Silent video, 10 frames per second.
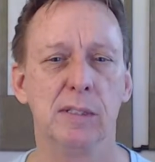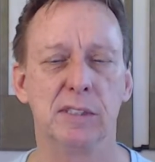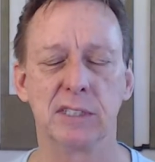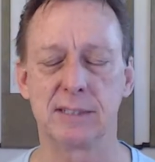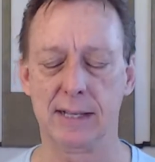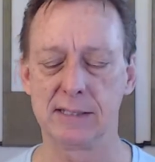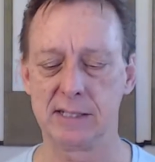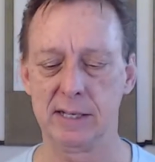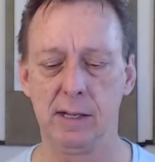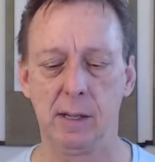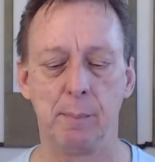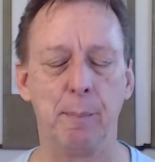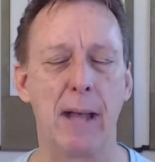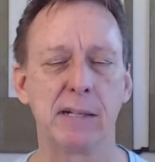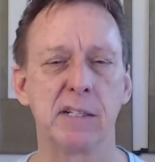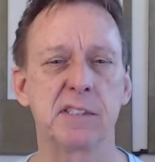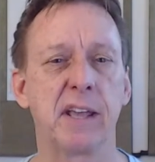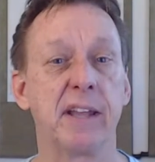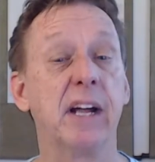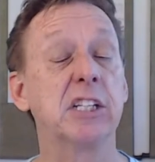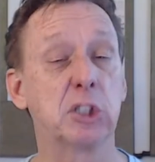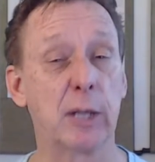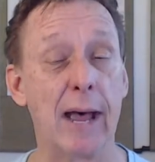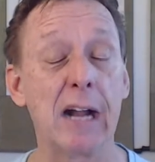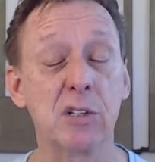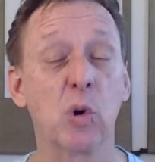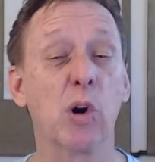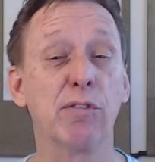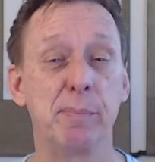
Just as in magnets can attract or